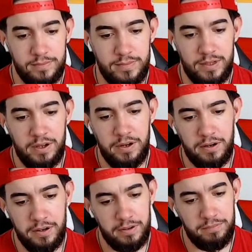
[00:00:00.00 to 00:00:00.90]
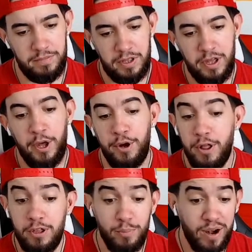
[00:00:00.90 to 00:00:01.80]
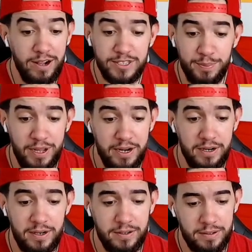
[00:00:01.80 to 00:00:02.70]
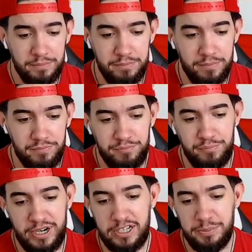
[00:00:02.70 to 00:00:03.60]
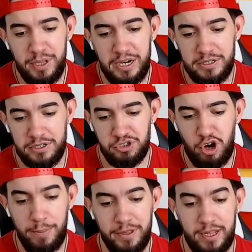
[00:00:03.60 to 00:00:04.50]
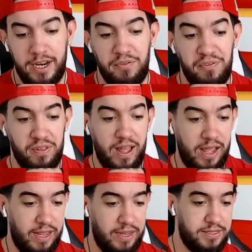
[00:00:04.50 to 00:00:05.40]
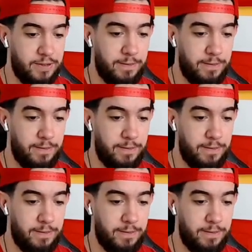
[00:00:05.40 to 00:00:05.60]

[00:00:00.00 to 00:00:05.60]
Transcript: No. Another Browns player. Browns players are dropping like flies.